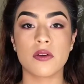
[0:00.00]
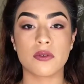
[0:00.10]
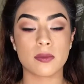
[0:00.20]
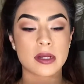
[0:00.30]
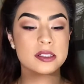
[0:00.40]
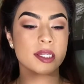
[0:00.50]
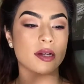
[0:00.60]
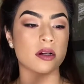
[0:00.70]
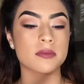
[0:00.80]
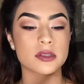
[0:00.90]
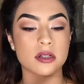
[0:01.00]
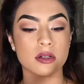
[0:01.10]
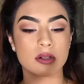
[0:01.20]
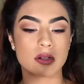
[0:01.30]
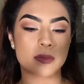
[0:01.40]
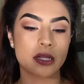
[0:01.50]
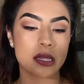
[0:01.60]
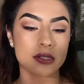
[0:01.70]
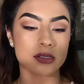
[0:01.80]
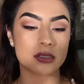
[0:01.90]
For mascara, I'm just going to curl my
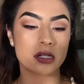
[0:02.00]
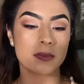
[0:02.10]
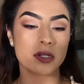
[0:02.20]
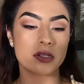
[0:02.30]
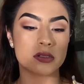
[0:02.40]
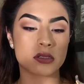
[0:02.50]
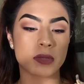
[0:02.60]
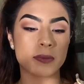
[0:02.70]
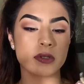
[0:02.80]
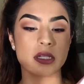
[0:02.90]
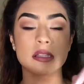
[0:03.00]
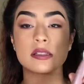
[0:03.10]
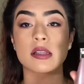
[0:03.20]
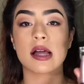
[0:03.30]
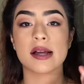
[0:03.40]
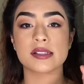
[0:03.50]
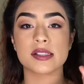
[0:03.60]
lashes, and I'm going to use the Maybelline Lash